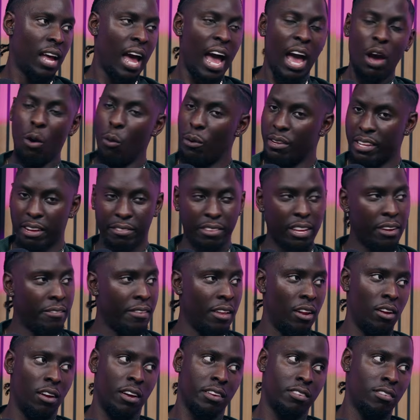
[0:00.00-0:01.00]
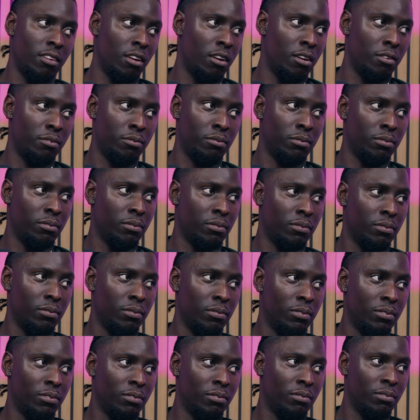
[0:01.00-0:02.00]
I always have to have the last laugh.
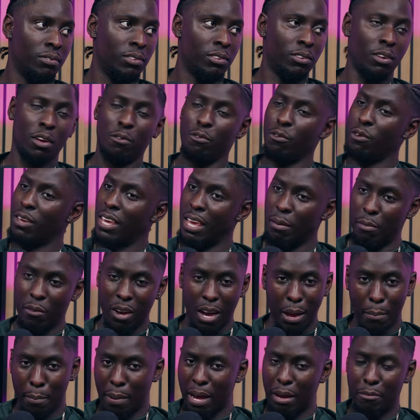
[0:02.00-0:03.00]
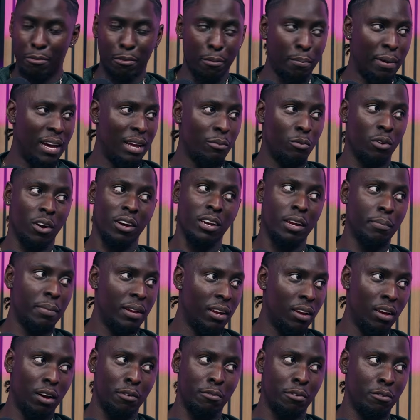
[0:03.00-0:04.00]
So if you keep going band for band, we're going to be
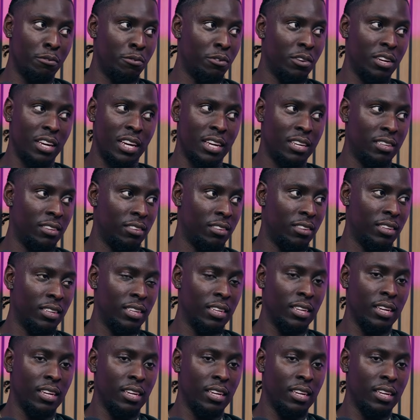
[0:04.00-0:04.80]
laughing for years.